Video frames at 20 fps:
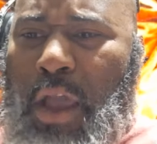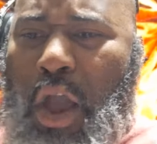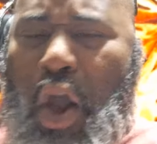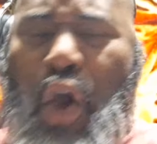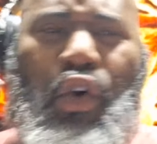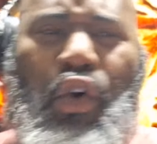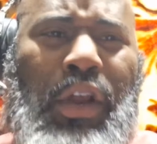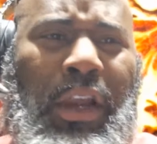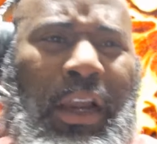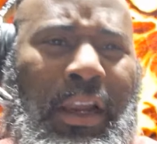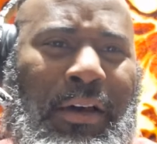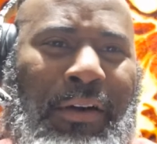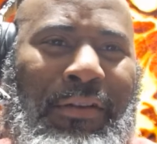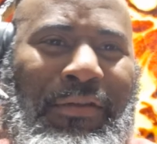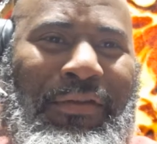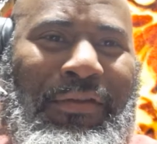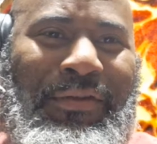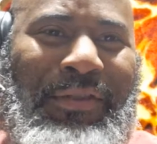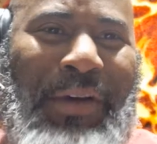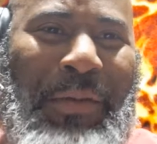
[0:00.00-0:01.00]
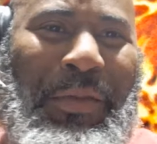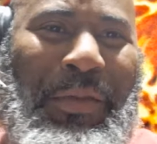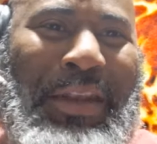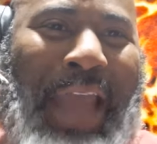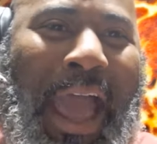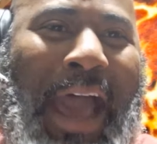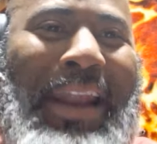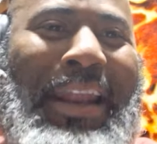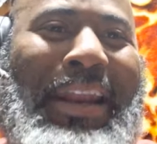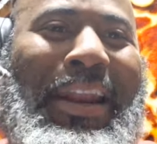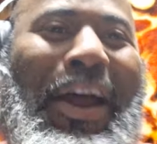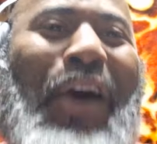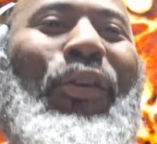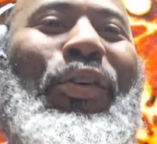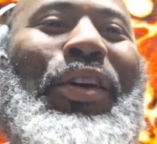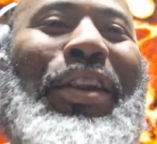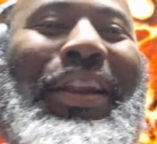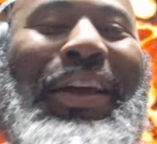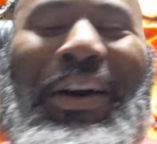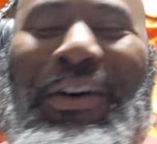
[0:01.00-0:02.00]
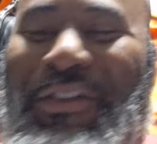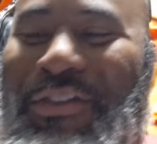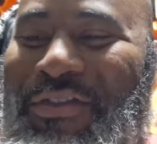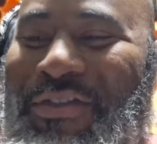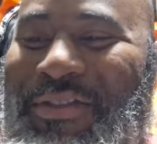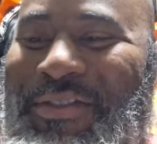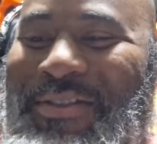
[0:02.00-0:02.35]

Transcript: Oak Cliff. I'm down in Oak Cliff.